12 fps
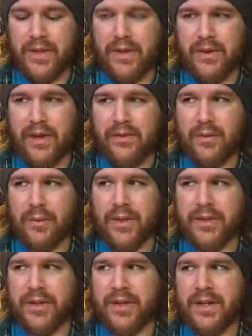
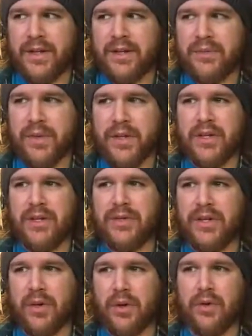everyone has been
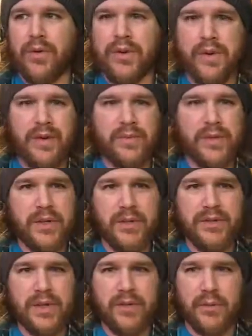accusing
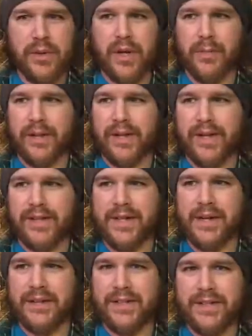him of becoming like a
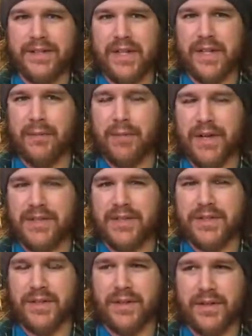terrorist and a
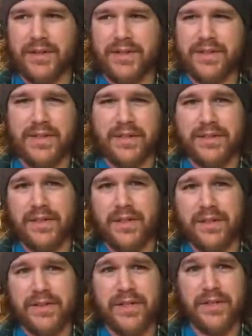monster and all these things and
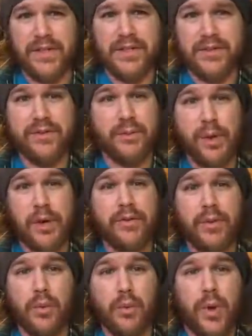all these other issues, and we never
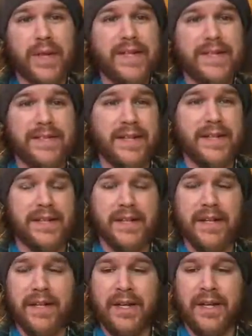knew what he did.
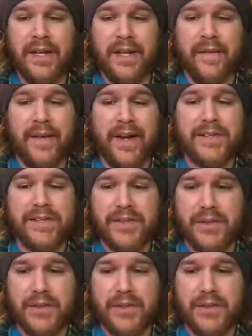And last